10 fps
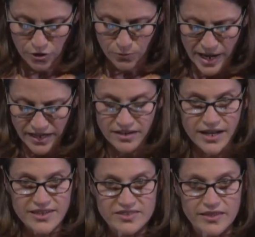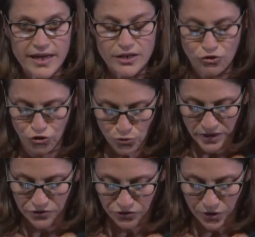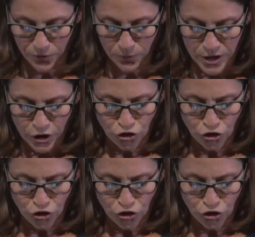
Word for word: recognizing that in doing so,